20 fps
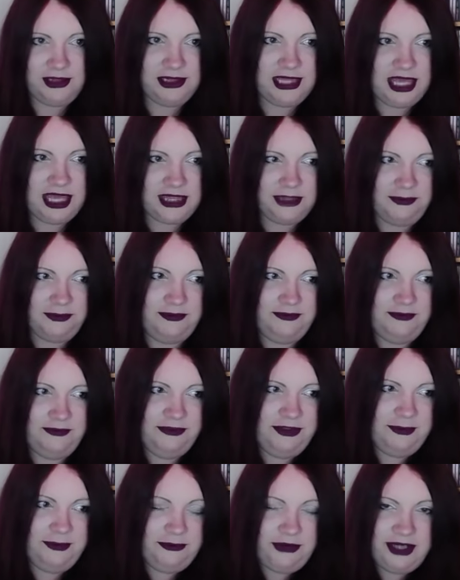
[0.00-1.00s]

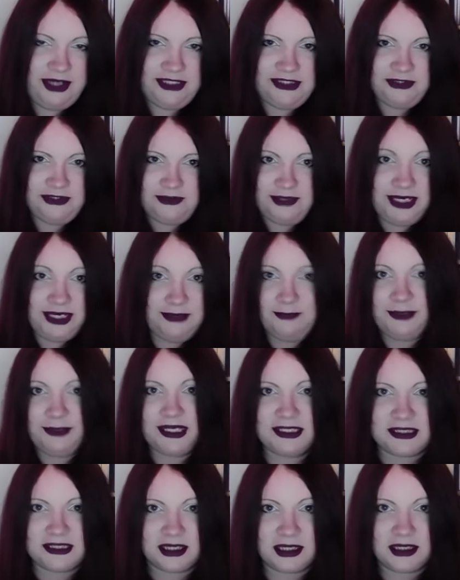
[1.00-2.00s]
the predator in,
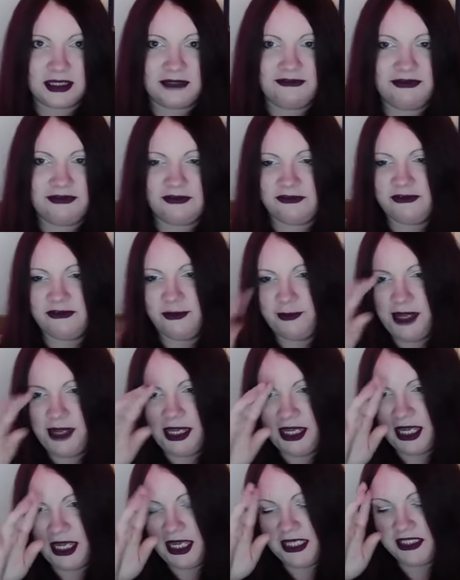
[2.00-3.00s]
basically, for
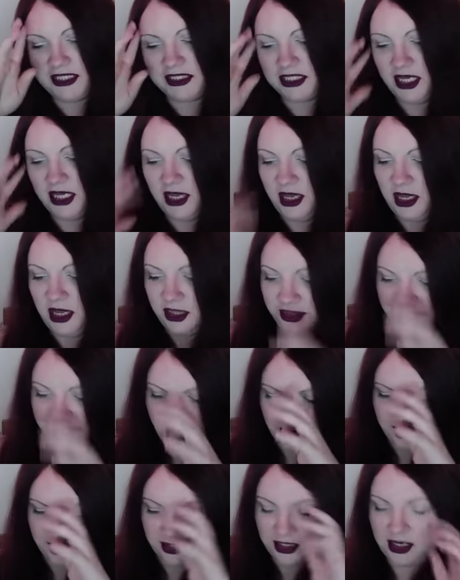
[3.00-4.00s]
me, is
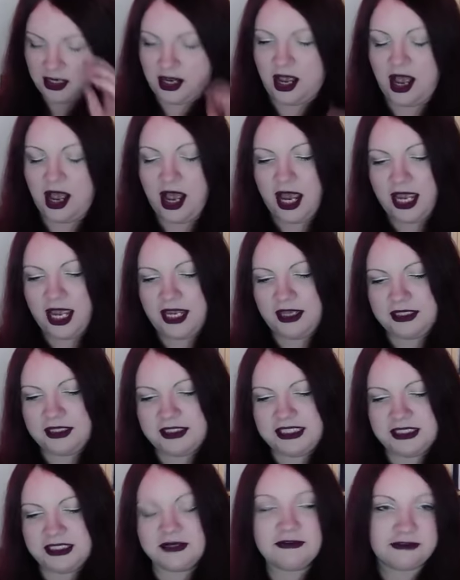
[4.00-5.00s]
that I
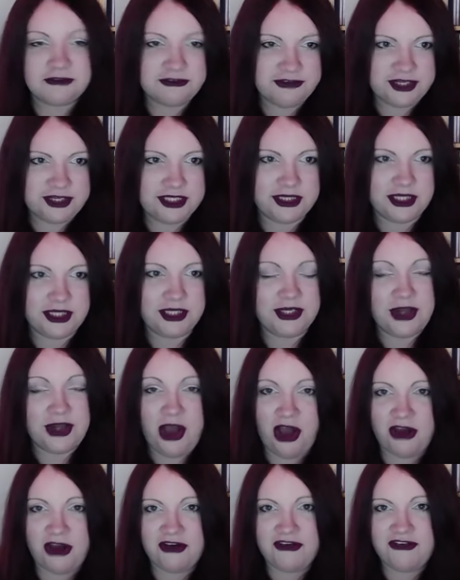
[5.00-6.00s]
didn't feel
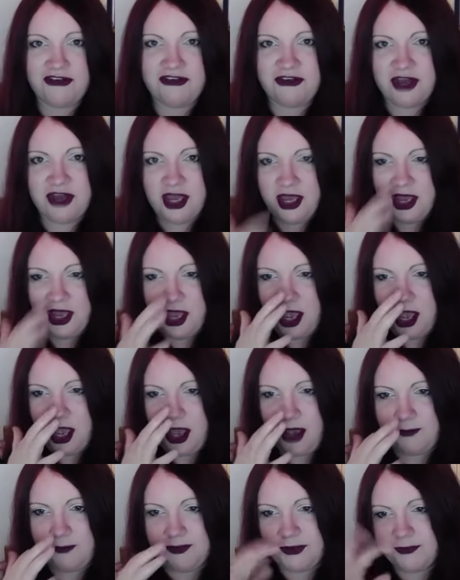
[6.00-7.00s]
enough.
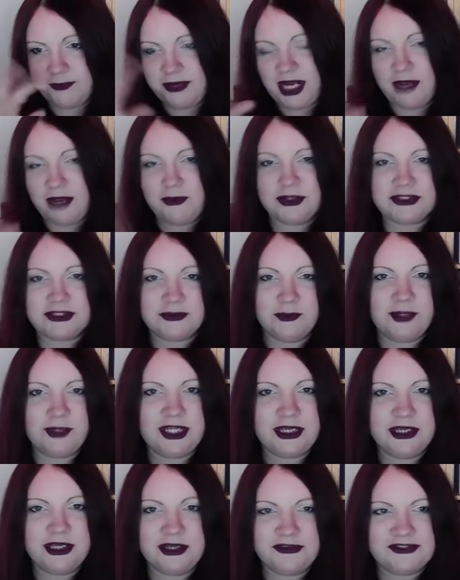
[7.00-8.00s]
But I wasn't
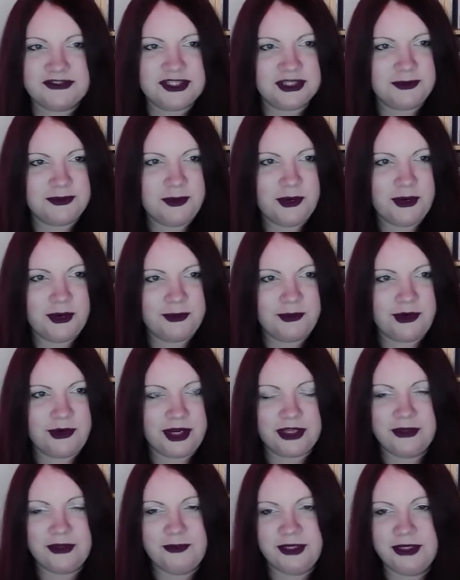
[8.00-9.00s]
weak enough to the point where I
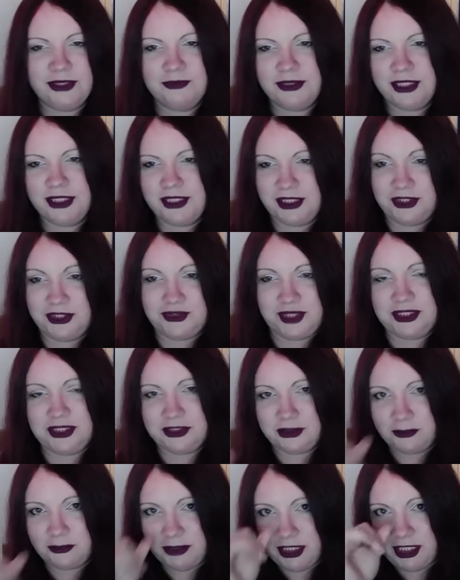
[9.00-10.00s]
could be completely drained
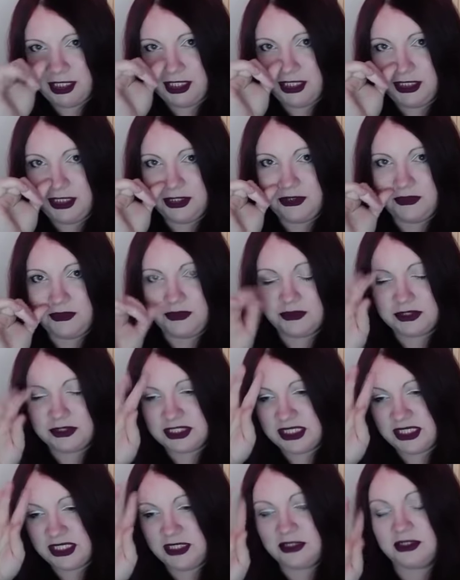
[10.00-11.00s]
and completely
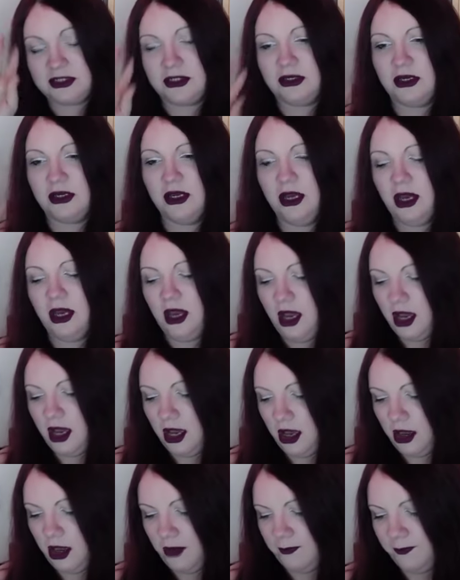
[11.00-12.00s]
used either.
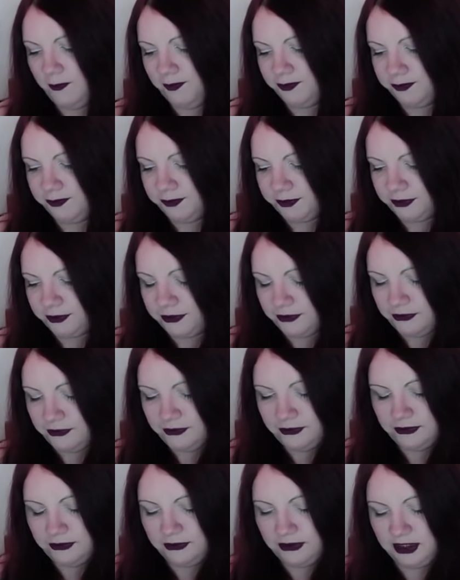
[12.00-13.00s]

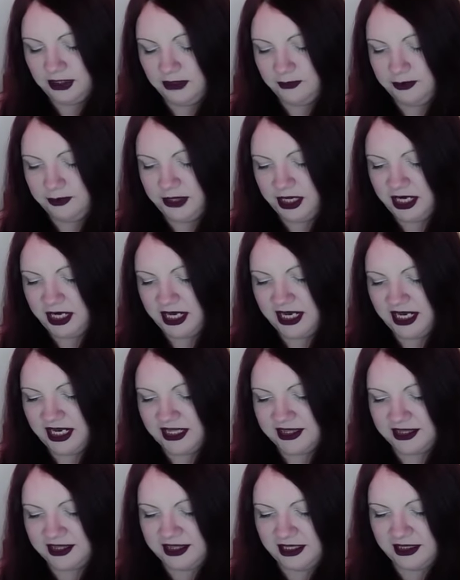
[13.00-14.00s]
But
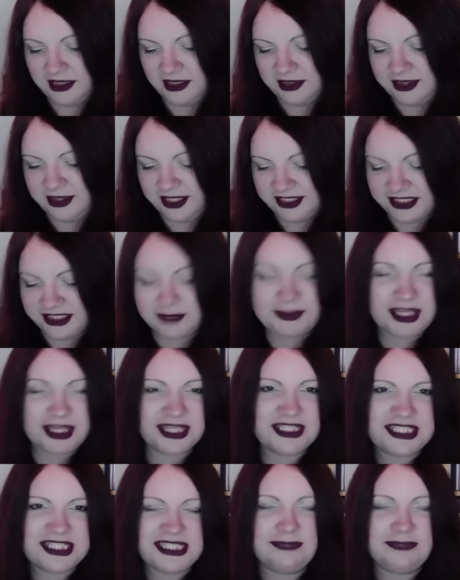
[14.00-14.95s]
there's something